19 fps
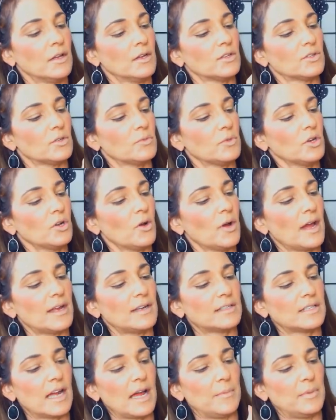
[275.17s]
So I'm going to go ahead and
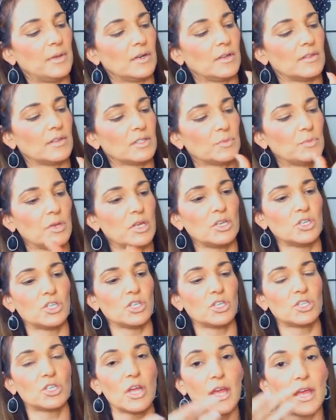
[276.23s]
tap into this peachy
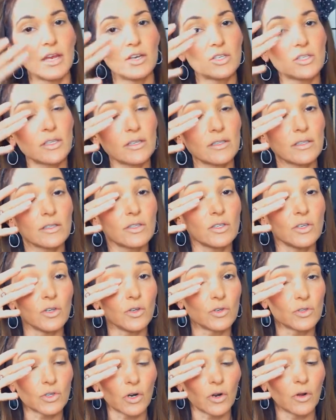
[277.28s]
shade just because it's a
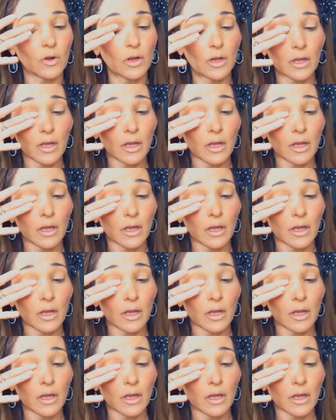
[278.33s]
neutral.